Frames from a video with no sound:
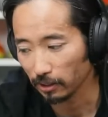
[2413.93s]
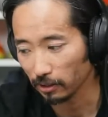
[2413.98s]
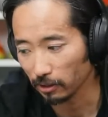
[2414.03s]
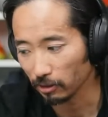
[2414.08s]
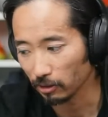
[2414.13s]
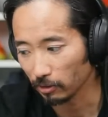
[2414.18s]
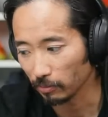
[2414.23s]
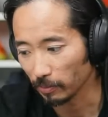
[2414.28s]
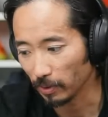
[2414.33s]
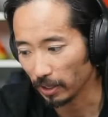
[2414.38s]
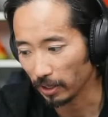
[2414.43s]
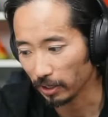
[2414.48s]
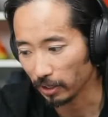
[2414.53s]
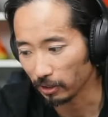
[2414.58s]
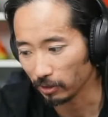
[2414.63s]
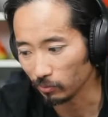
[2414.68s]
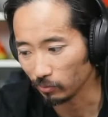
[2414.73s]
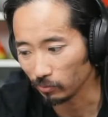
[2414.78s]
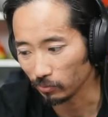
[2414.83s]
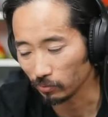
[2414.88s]
Um,
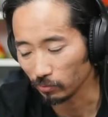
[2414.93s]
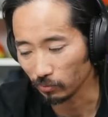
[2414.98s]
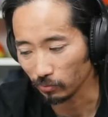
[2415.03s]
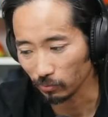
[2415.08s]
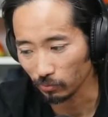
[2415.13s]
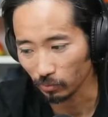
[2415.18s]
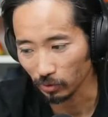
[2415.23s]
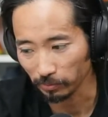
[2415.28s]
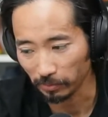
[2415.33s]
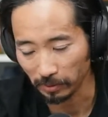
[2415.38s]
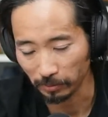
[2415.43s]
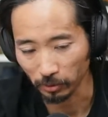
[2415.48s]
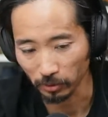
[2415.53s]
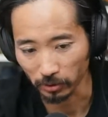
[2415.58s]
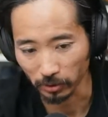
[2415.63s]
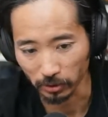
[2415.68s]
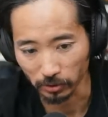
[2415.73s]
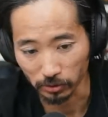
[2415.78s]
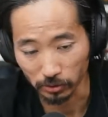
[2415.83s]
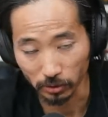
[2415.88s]
and what people
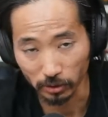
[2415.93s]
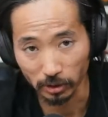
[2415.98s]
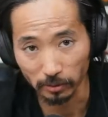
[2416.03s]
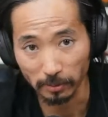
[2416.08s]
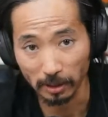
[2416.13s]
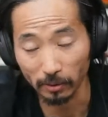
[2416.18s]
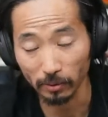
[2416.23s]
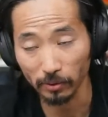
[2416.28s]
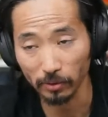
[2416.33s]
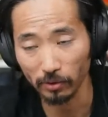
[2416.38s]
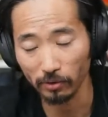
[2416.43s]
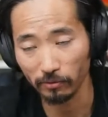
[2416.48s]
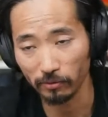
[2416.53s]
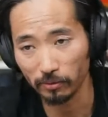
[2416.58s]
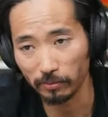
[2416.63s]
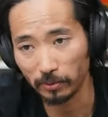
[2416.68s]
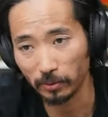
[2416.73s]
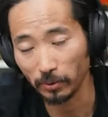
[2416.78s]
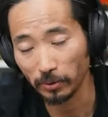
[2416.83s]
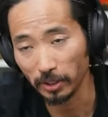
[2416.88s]
are concerned about with
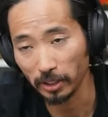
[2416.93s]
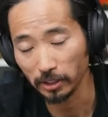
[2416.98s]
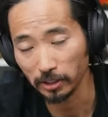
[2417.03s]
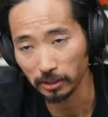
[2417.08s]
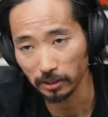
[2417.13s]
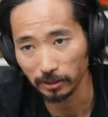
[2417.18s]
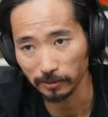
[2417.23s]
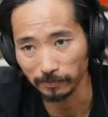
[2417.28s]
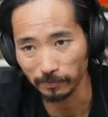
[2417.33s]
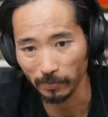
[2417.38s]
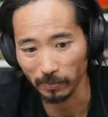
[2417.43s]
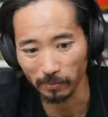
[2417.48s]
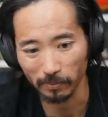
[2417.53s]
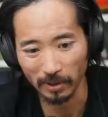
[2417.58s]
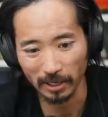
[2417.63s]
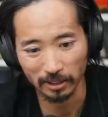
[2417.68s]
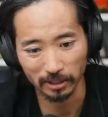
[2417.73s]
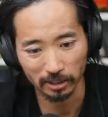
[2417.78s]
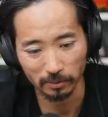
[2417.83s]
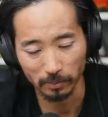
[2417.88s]
overpronation
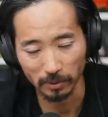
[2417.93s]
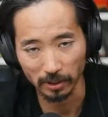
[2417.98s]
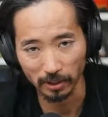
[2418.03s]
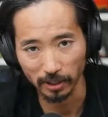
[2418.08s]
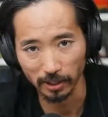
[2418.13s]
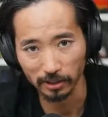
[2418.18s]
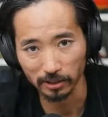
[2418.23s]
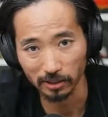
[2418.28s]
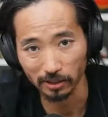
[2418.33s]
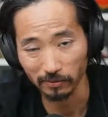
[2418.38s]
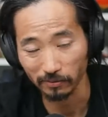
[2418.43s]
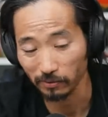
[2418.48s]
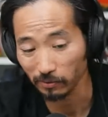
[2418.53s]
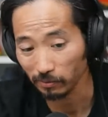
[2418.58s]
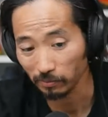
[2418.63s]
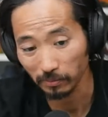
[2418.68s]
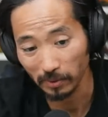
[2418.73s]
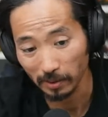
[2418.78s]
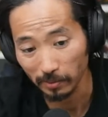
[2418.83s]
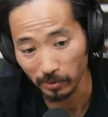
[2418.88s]
may just be a case of
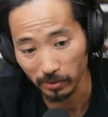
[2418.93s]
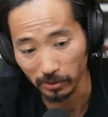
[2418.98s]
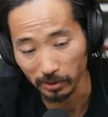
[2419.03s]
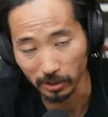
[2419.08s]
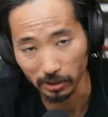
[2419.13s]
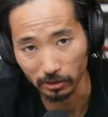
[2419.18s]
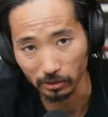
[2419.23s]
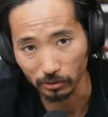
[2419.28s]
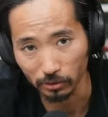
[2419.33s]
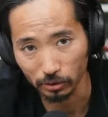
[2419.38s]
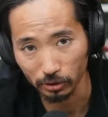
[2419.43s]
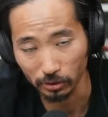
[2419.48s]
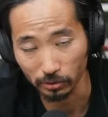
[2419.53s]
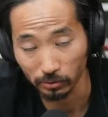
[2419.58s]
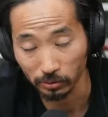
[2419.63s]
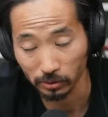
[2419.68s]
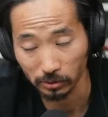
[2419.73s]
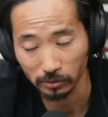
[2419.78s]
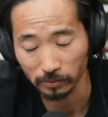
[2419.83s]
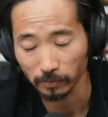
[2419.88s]
maybe you need new
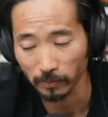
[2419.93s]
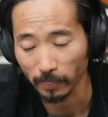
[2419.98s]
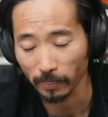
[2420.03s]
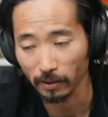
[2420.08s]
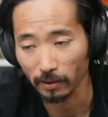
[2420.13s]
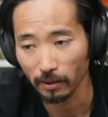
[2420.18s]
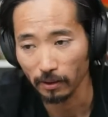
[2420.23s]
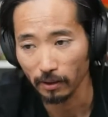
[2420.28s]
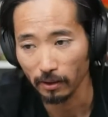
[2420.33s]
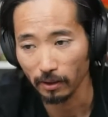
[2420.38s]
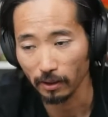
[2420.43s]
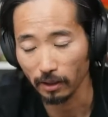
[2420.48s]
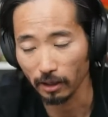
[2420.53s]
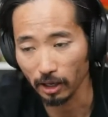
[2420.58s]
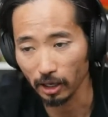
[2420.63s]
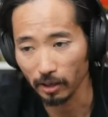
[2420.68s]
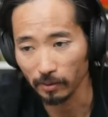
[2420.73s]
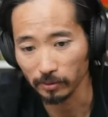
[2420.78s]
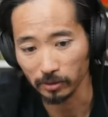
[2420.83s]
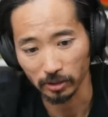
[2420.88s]
shoes,
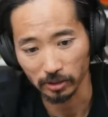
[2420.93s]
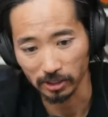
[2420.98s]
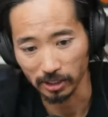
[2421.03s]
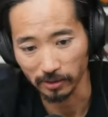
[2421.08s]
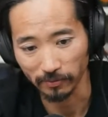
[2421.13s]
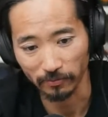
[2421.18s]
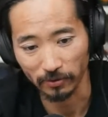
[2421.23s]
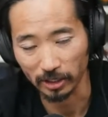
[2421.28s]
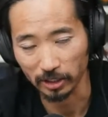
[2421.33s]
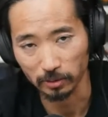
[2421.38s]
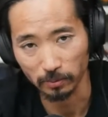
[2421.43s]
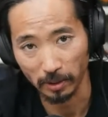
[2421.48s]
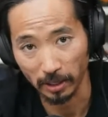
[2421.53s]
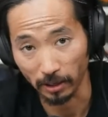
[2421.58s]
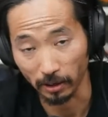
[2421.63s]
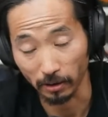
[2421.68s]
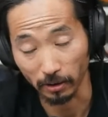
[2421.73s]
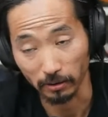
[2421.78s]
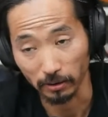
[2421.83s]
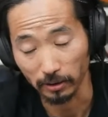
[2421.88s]
uh, just need a fresh
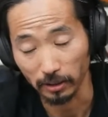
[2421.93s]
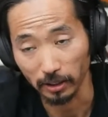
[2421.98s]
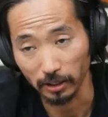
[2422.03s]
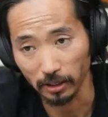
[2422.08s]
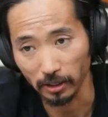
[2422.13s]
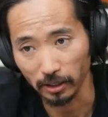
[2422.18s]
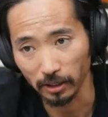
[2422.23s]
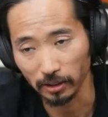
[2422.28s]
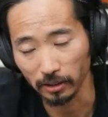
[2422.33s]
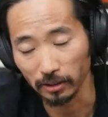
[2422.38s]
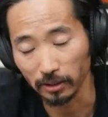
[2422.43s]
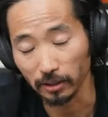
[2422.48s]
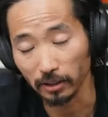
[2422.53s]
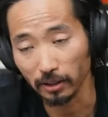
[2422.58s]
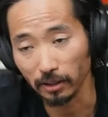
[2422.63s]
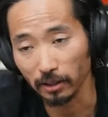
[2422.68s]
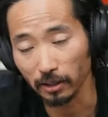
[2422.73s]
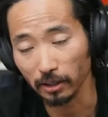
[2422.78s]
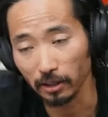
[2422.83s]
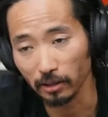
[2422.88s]
pair. And
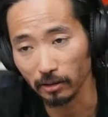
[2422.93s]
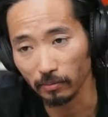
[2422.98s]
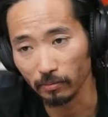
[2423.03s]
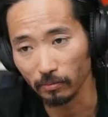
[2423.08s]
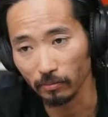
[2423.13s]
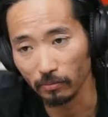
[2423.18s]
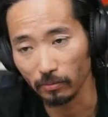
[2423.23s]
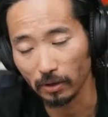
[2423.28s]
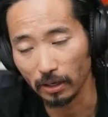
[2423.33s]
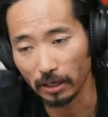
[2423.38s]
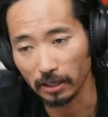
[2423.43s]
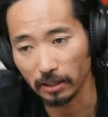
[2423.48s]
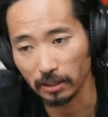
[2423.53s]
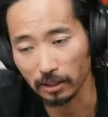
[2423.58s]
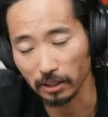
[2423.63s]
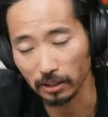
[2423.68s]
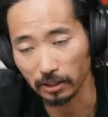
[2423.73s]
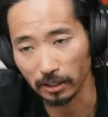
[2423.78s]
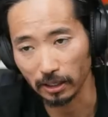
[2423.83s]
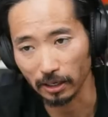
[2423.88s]
um, I
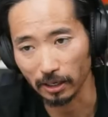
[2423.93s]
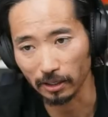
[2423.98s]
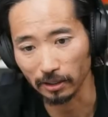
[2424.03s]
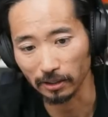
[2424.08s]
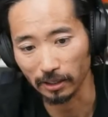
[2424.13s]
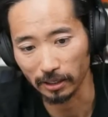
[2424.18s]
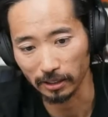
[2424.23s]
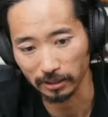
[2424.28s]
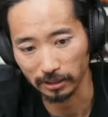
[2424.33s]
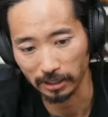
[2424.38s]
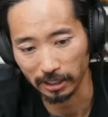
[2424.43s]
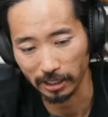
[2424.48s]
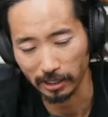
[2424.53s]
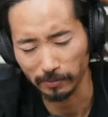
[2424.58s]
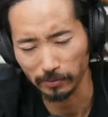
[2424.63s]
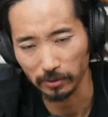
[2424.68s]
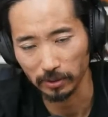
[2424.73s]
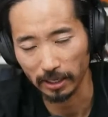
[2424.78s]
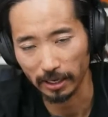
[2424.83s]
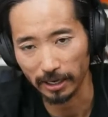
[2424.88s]
think that a lot of
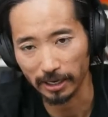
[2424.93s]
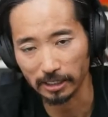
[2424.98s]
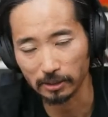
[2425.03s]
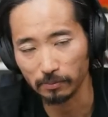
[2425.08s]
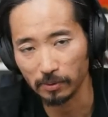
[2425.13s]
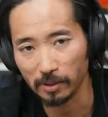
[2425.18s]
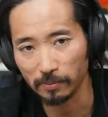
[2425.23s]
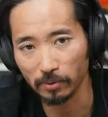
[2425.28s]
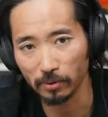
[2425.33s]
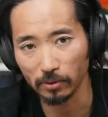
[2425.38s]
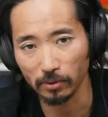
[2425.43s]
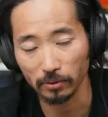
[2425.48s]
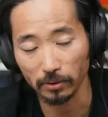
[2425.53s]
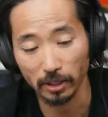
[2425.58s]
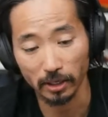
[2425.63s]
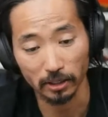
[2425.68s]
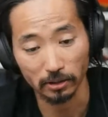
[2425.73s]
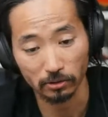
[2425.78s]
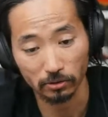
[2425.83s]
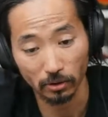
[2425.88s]
times as people
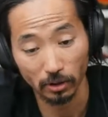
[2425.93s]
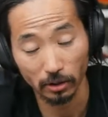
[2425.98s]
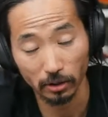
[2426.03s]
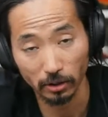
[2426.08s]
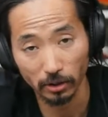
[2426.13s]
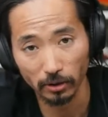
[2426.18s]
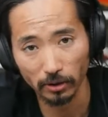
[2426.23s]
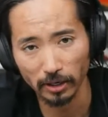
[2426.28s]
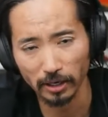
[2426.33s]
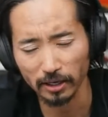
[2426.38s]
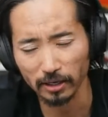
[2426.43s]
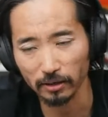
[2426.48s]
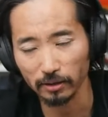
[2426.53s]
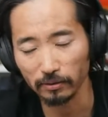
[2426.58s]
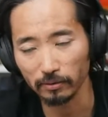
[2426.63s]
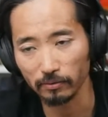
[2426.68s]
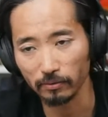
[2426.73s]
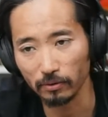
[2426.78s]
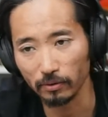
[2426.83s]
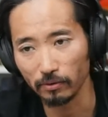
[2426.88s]
get stronger
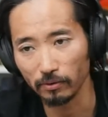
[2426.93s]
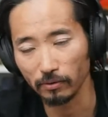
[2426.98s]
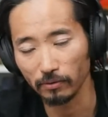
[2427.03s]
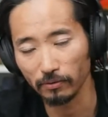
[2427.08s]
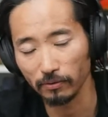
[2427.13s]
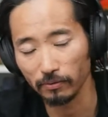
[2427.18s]
and